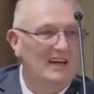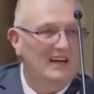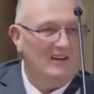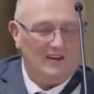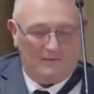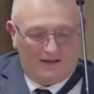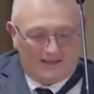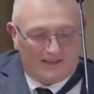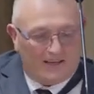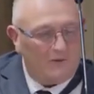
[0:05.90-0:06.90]
we're going to be
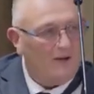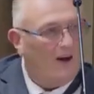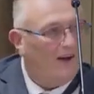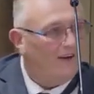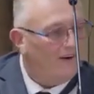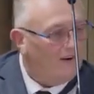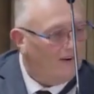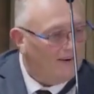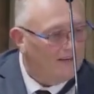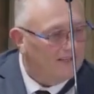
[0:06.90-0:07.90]
continuing on in
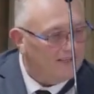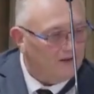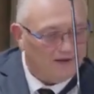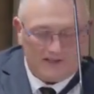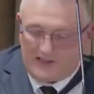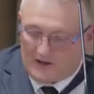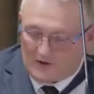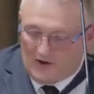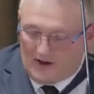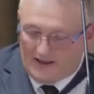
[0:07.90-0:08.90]
our series
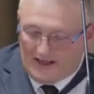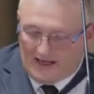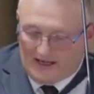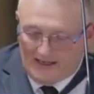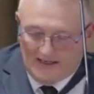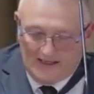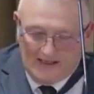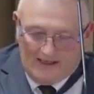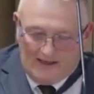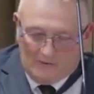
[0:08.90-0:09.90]
here on
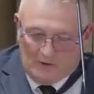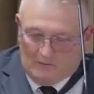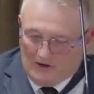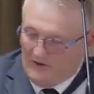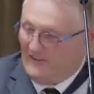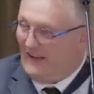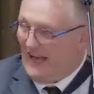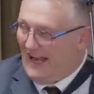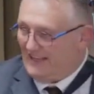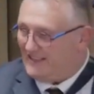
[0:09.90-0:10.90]
rebuilding the
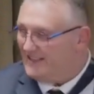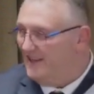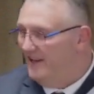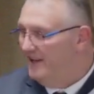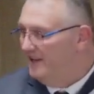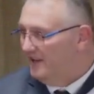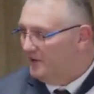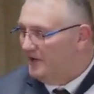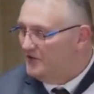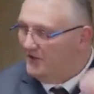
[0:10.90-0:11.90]
gates, the
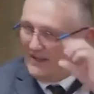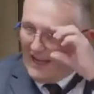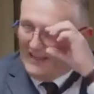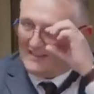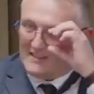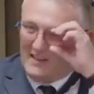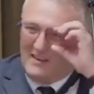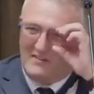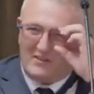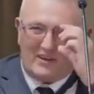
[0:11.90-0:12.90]
Christian gates
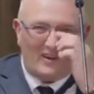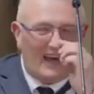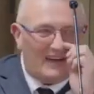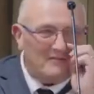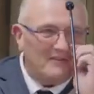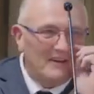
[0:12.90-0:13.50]
for your life.